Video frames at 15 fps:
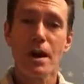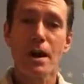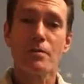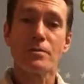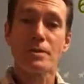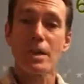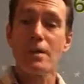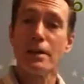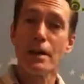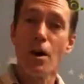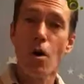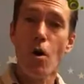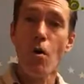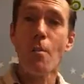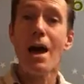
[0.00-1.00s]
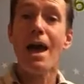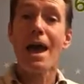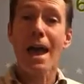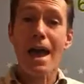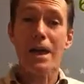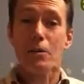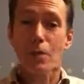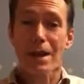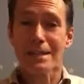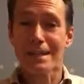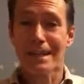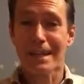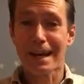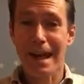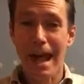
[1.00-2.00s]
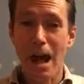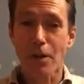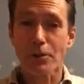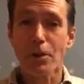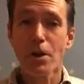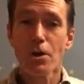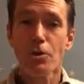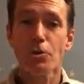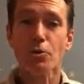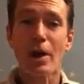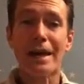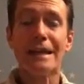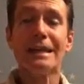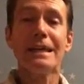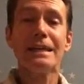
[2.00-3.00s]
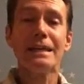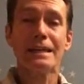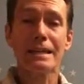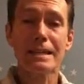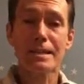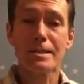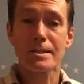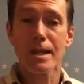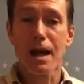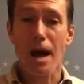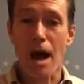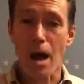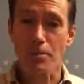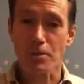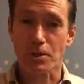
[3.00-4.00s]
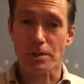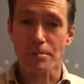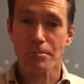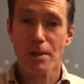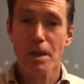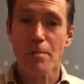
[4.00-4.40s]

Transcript: of selling a home and renting it out through a lease option,